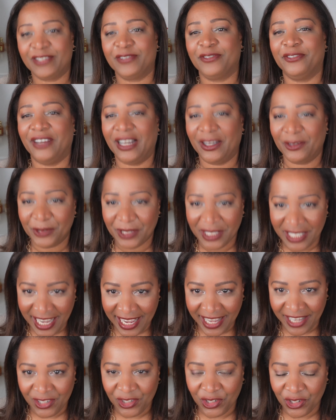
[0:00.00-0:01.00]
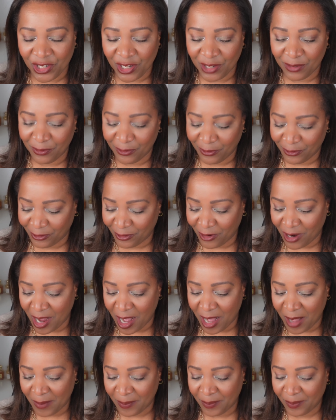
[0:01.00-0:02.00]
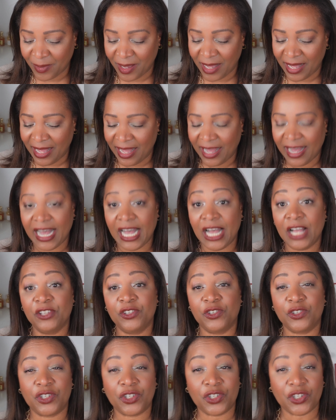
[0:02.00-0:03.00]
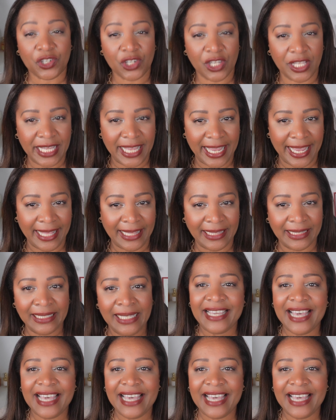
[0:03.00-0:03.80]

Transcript: foundation from uh, Chanel.